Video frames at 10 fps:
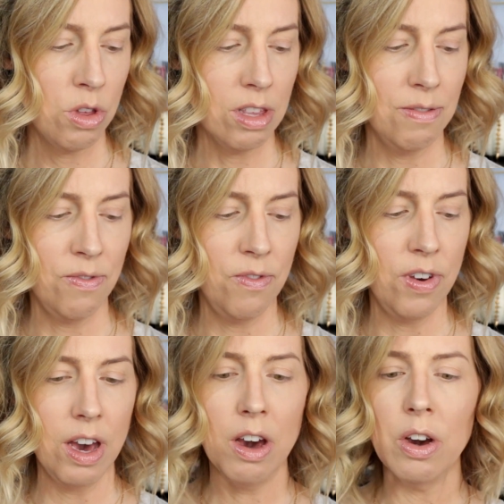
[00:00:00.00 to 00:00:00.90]
which is
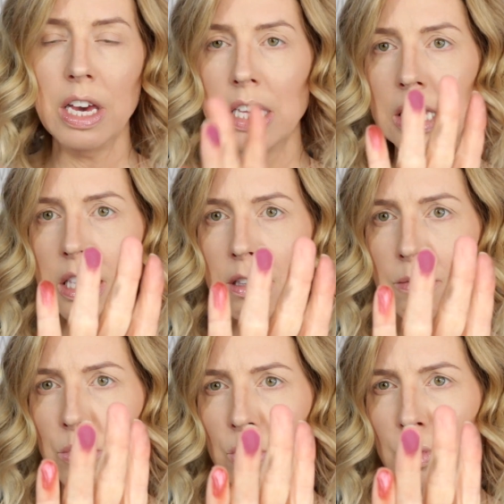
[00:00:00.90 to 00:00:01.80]
very
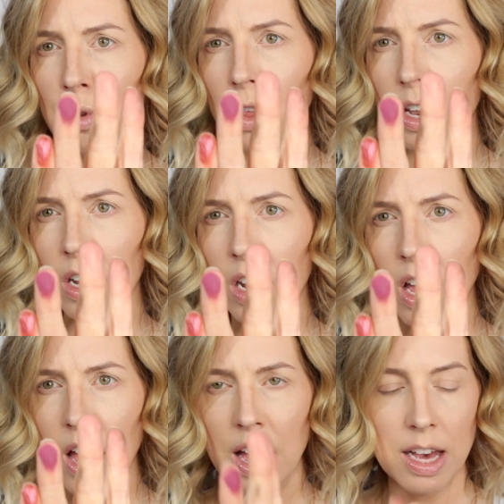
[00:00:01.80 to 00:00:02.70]
smooth and
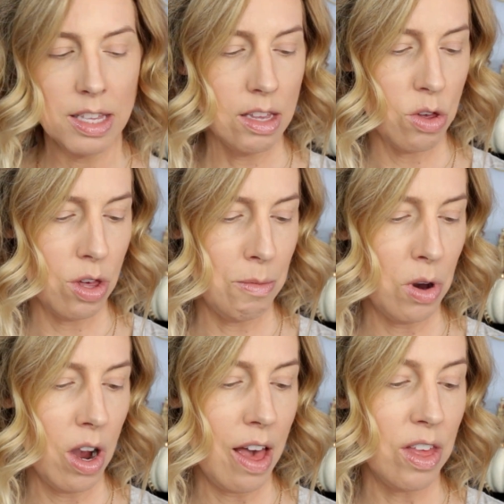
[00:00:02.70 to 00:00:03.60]
it's a
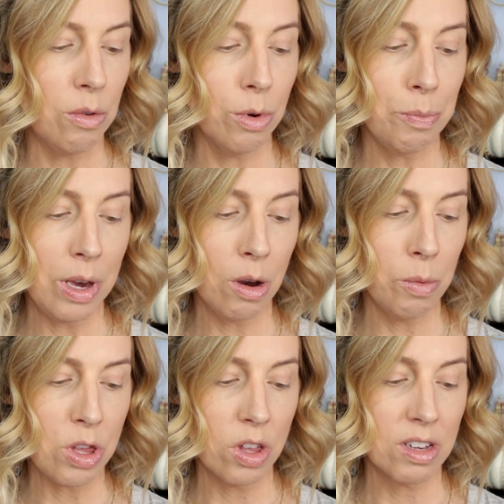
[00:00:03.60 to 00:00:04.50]
shimmer, and then Root Beer,
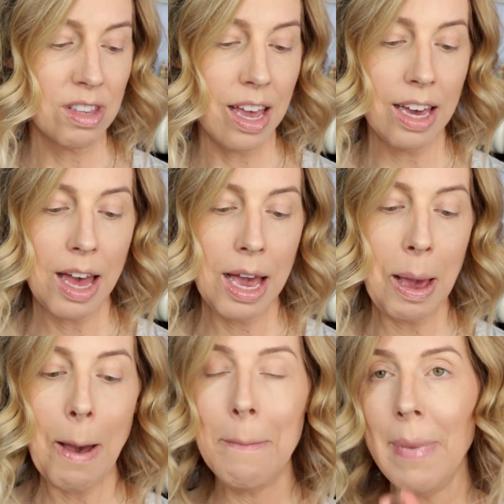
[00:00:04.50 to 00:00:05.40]
which looks like
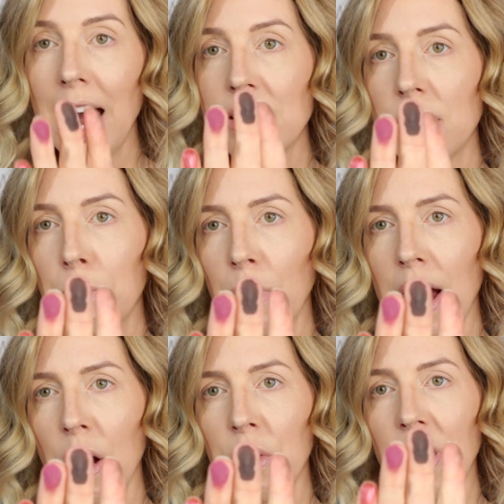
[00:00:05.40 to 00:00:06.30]
a matte
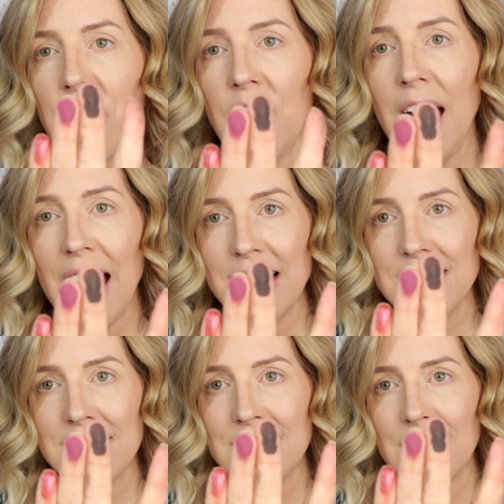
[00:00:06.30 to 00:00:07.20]
brown.
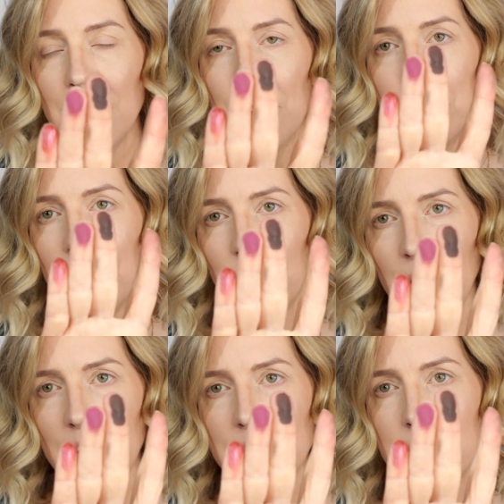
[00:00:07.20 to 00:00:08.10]
That, my
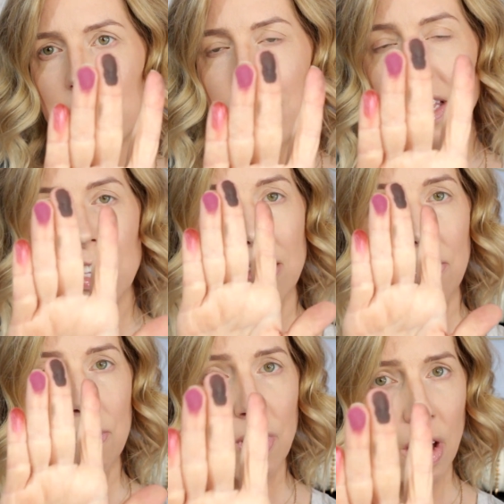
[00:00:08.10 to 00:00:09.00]
friends, is
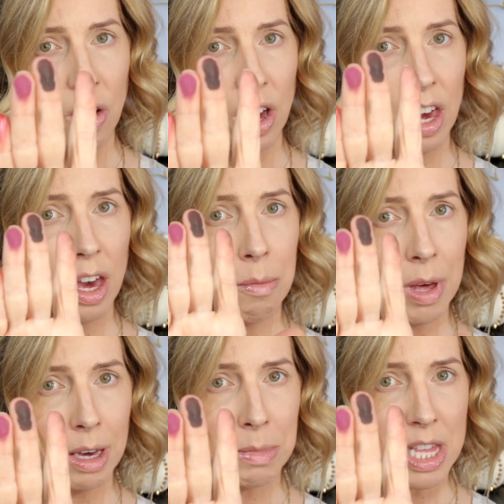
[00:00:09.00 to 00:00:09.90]
very
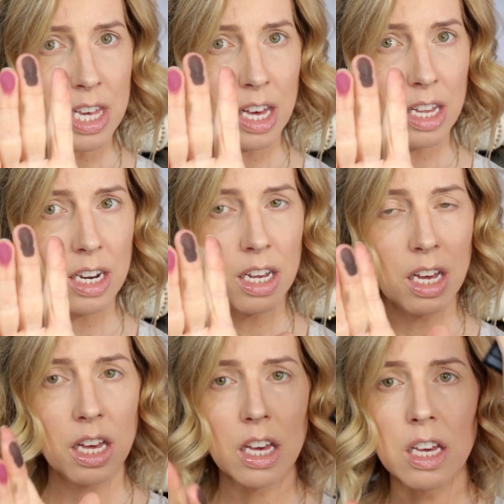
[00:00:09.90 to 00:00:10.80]
pigmented.
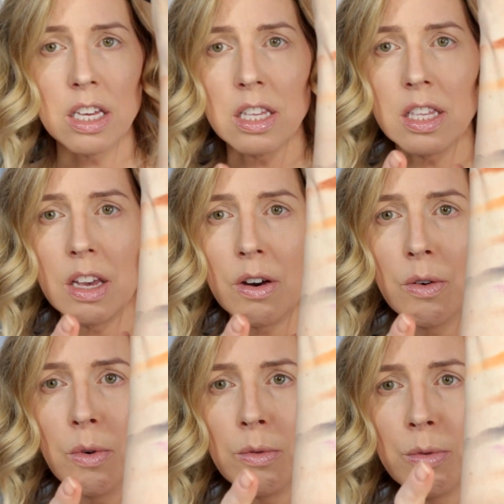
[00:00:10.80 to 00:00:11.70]

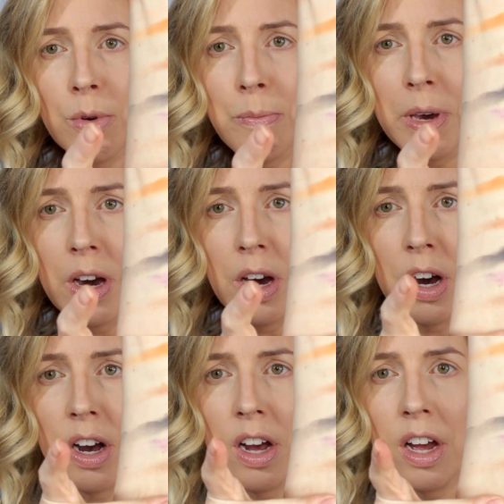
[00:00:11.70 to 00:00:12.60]
So Root
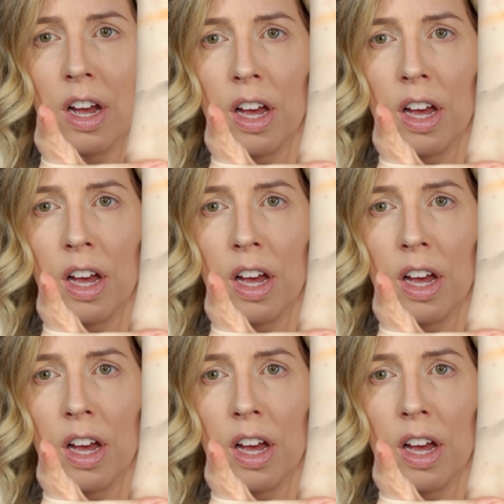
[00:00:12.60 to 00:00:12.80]
Beer